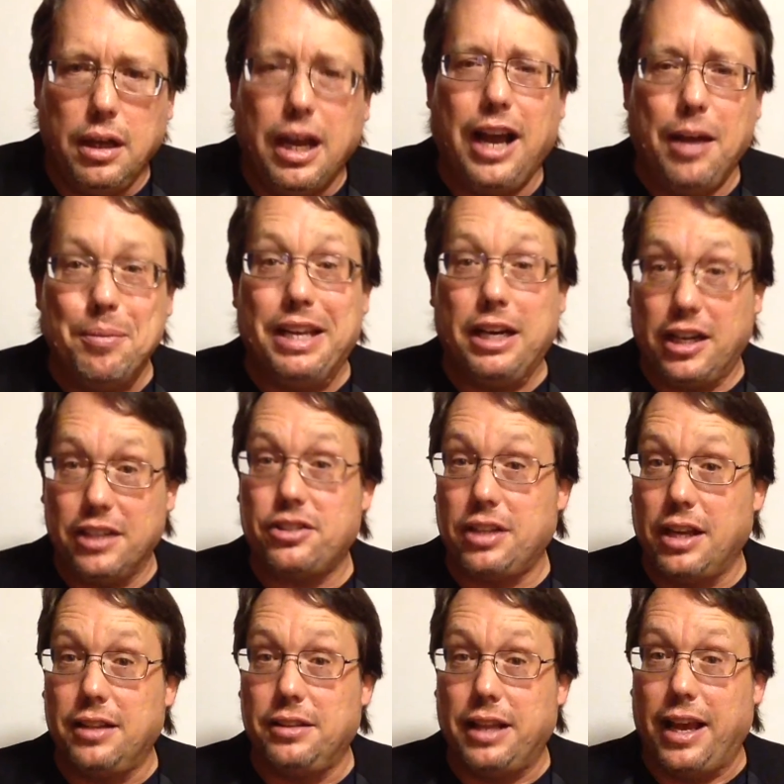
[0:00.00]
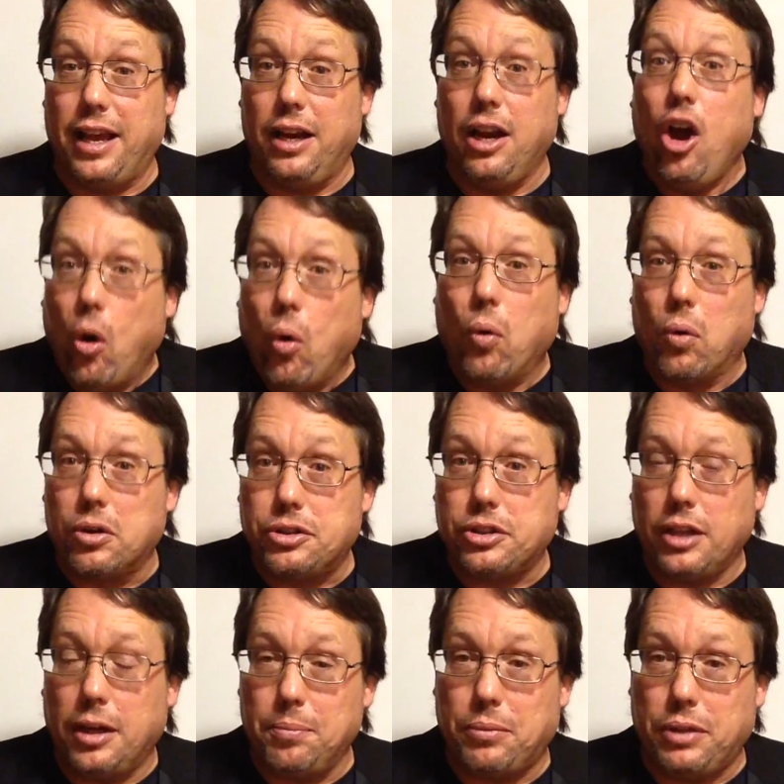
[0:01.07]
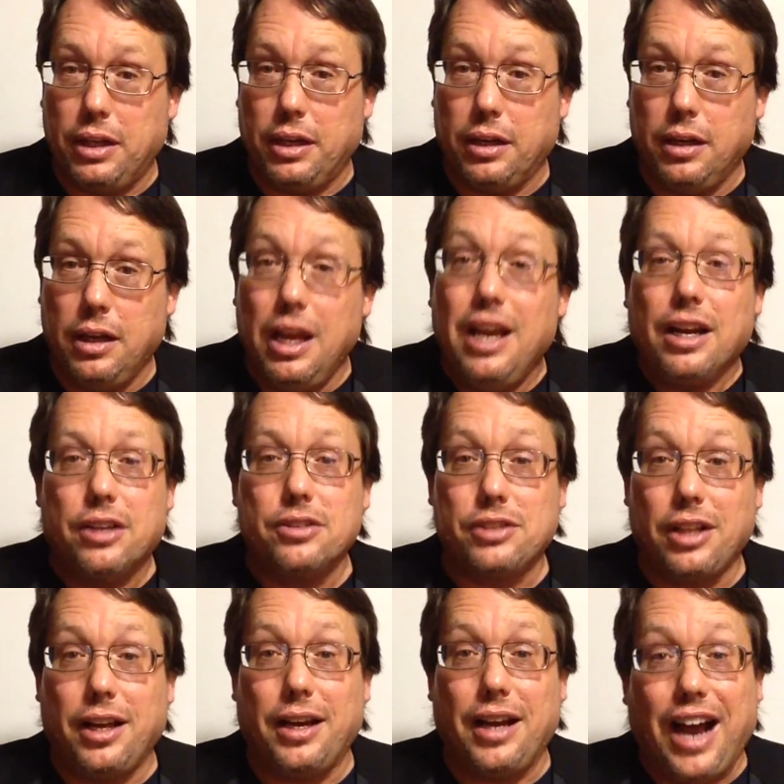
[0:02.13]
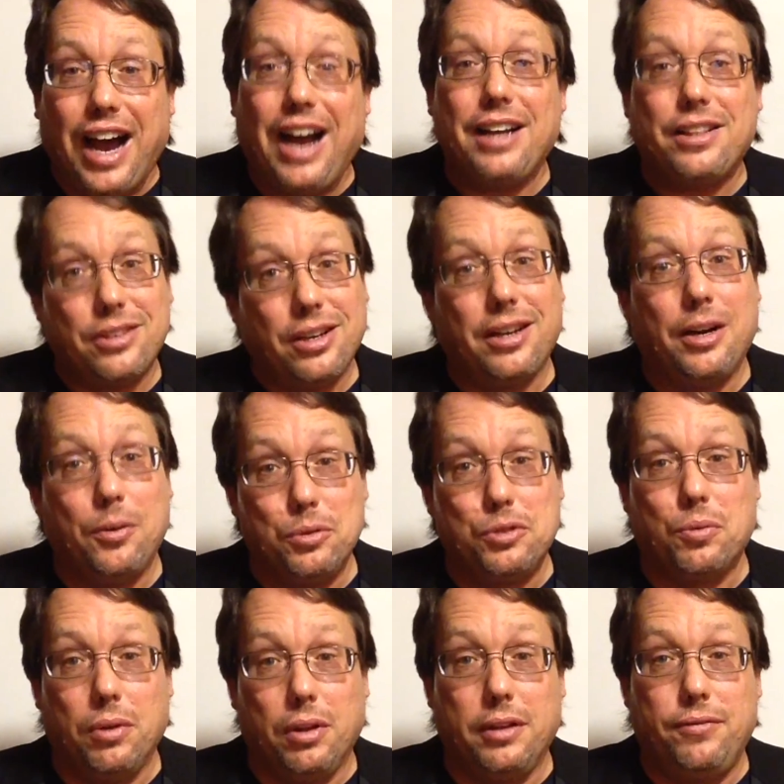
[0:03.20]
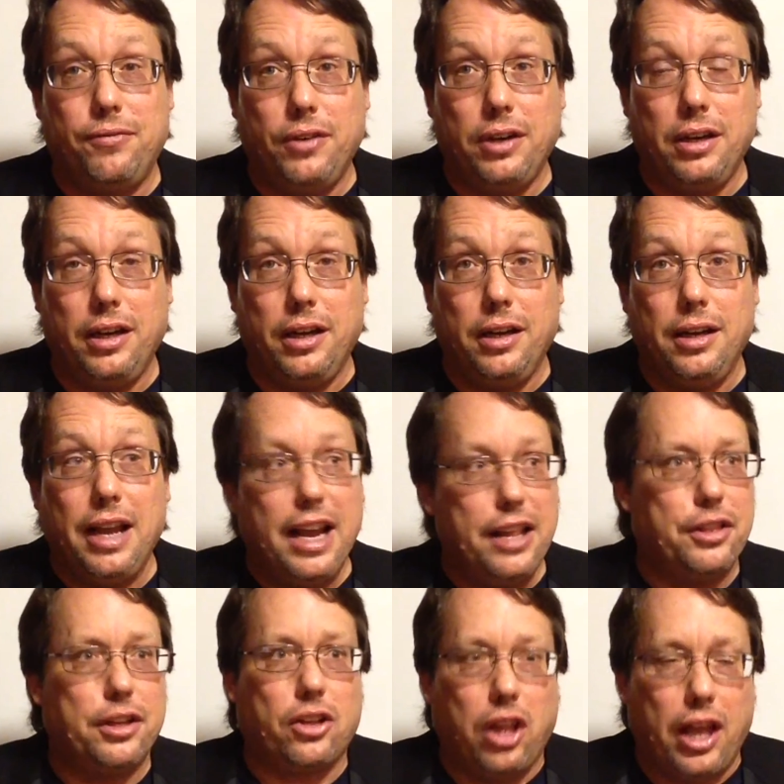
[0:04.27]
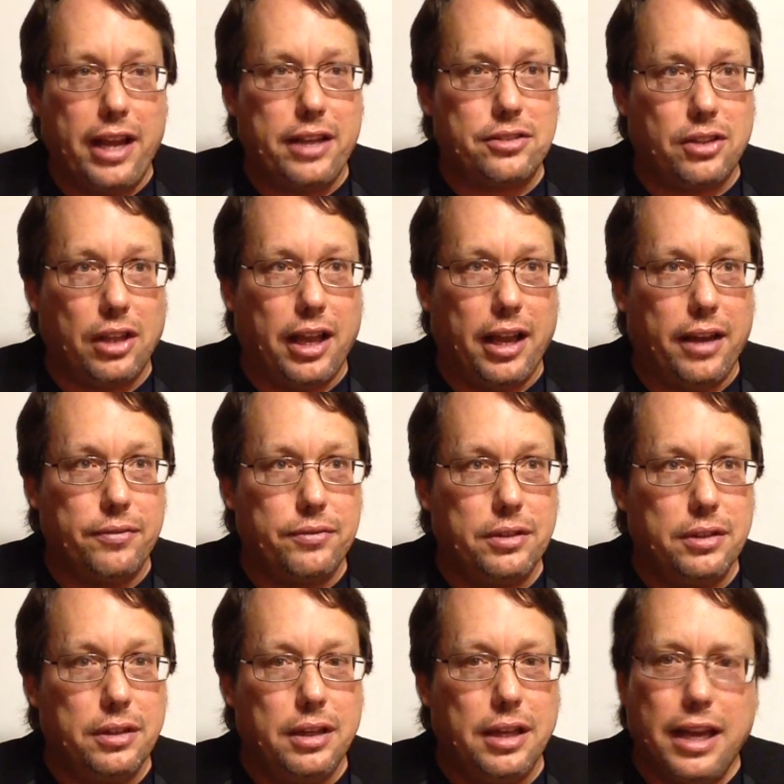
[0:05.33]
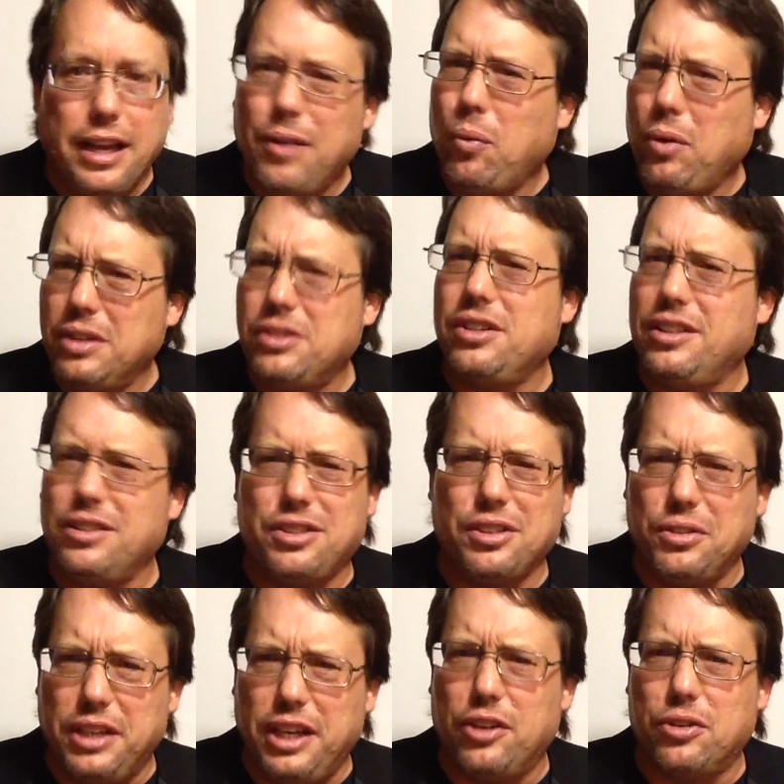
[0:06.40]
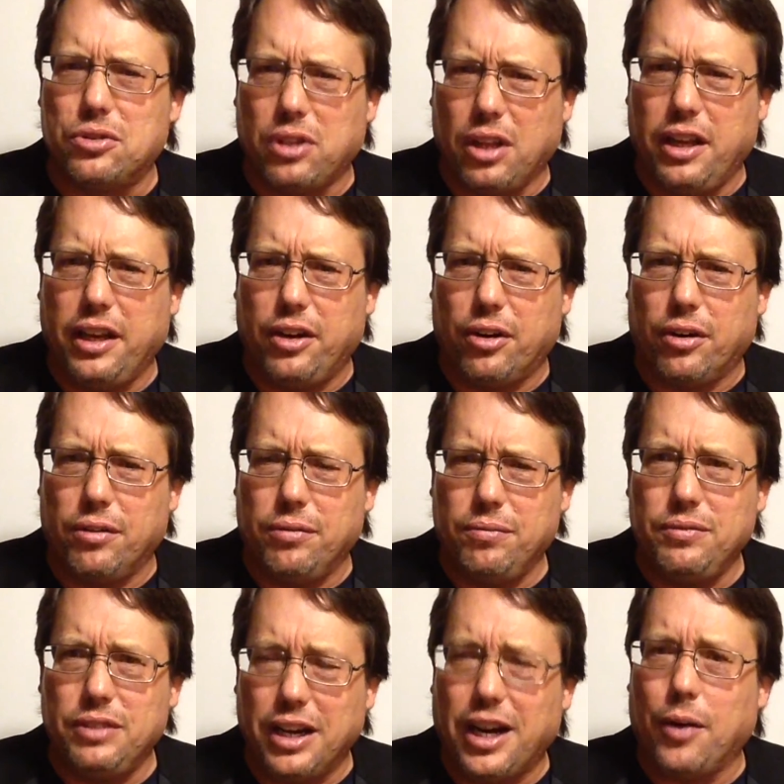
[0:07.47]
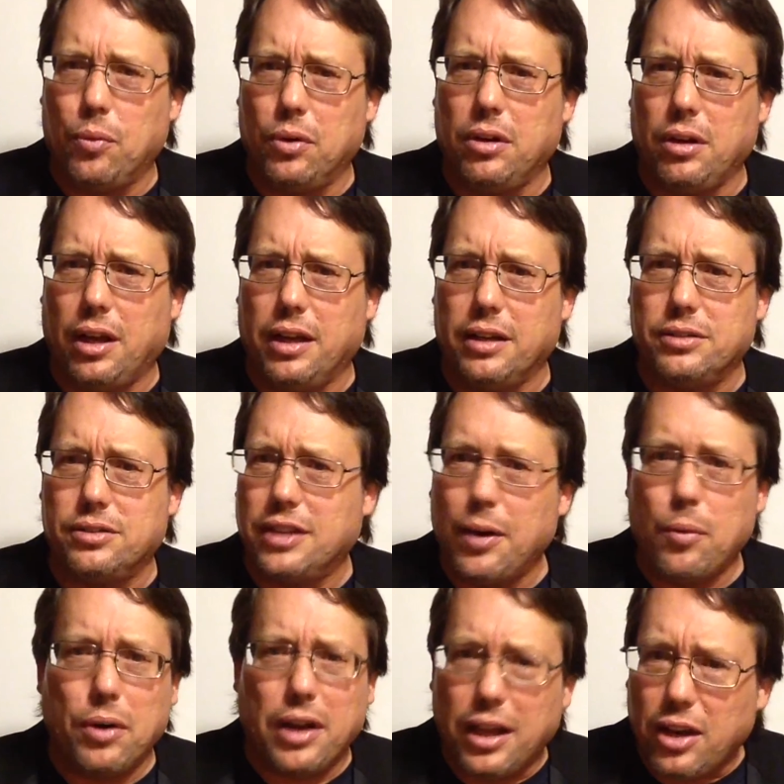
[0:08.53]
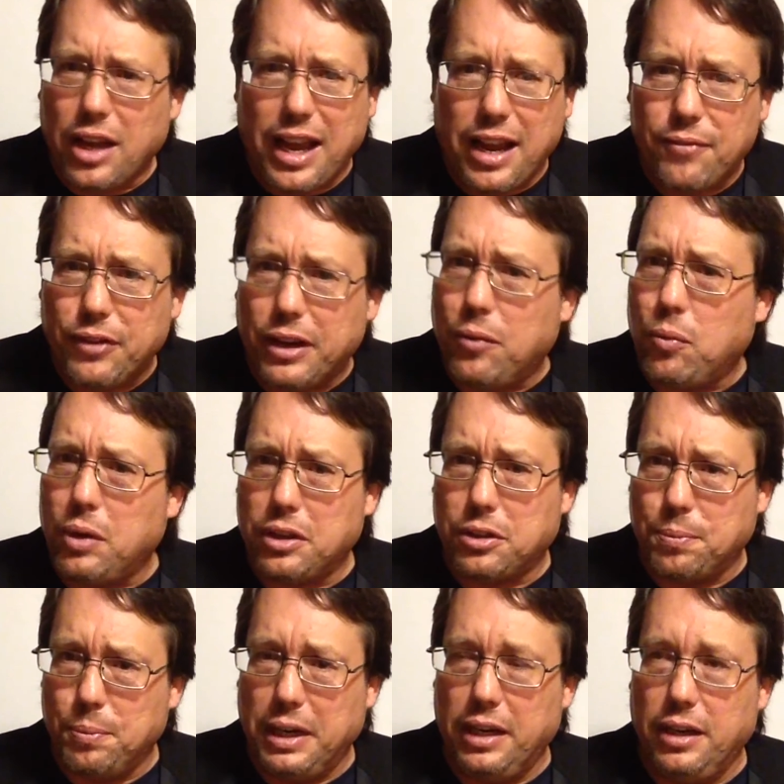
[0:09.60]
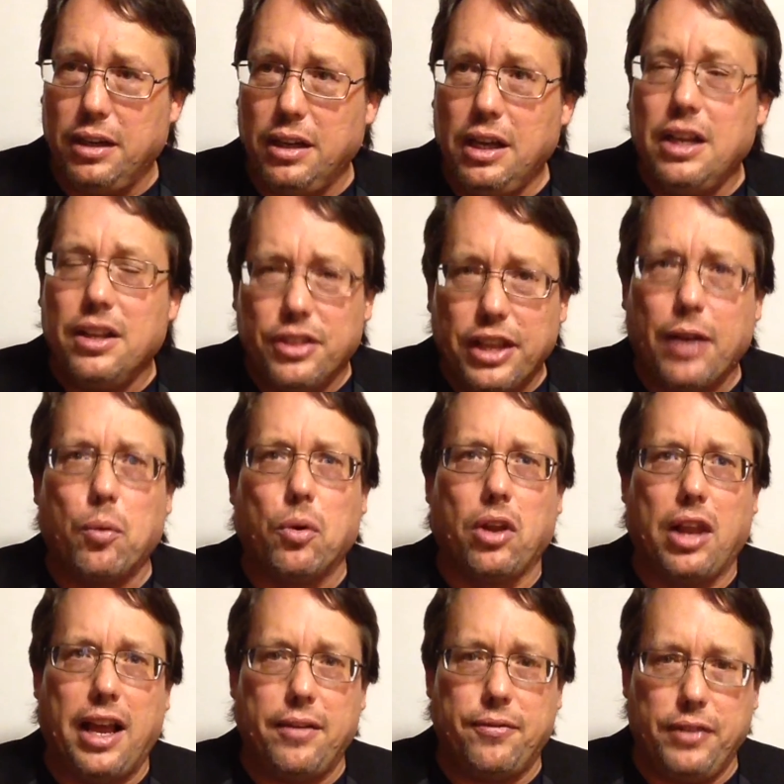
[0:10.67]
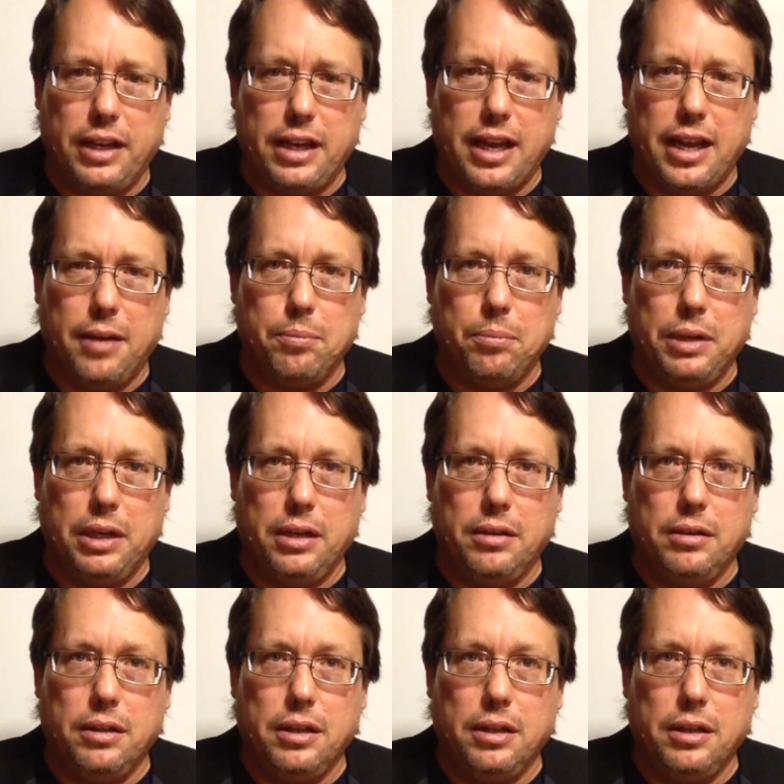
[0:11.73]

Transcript: I mean, I said that, or something. Because like, I thought I was really funny. And the class laughed. And it wasn't until years later that I realized they were not laughing with me, they were laughing at me.